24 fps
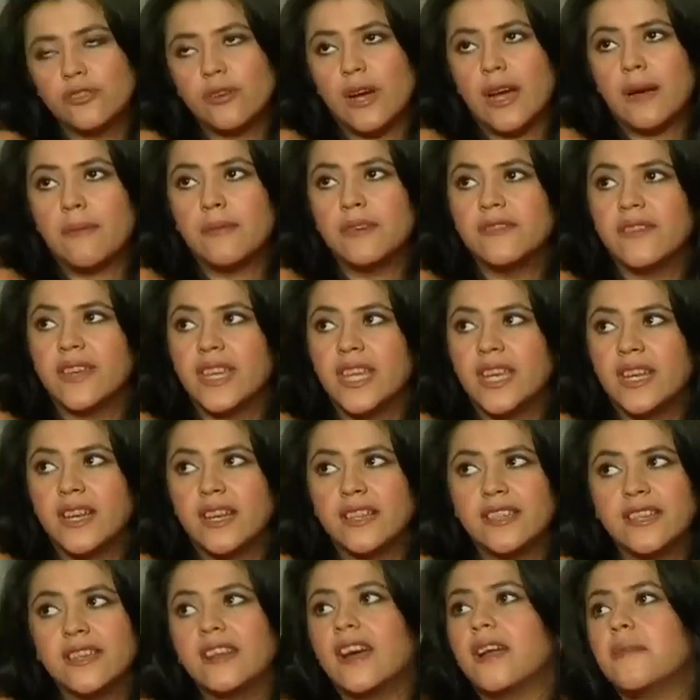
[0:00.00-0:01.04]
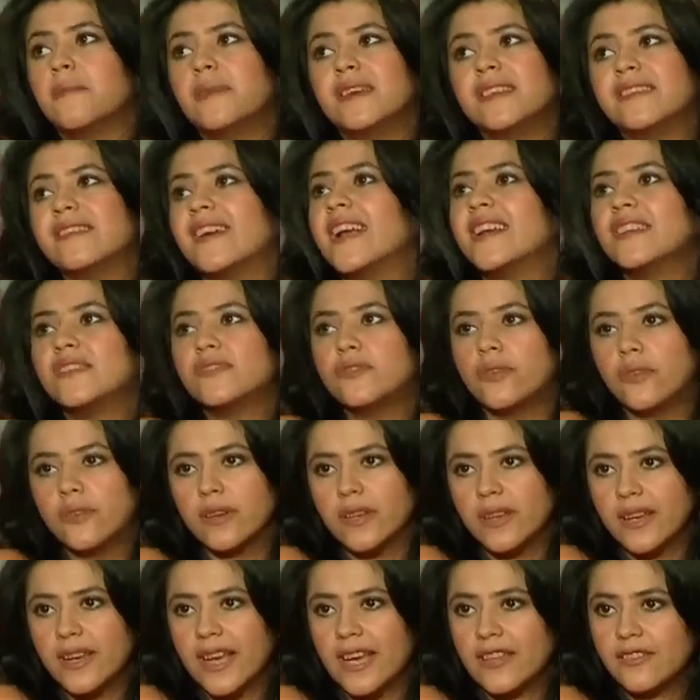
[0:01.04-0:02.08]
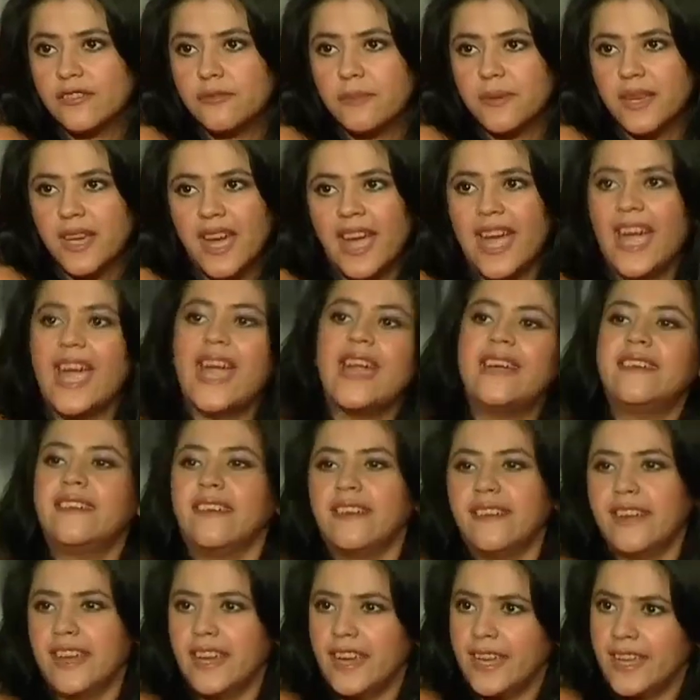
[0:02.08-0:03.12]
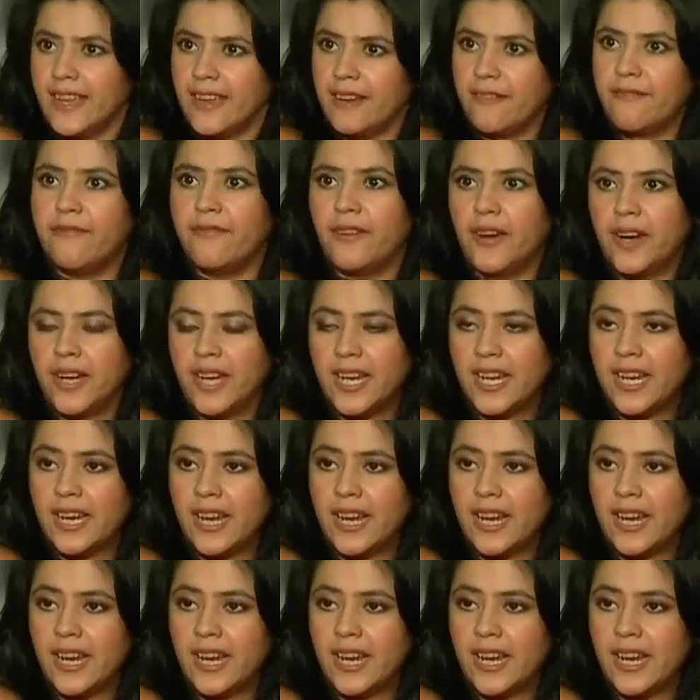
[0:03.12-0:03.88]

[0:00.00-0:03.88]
So I was very clear that it can't be a sad story. It has to be entertaining and fun.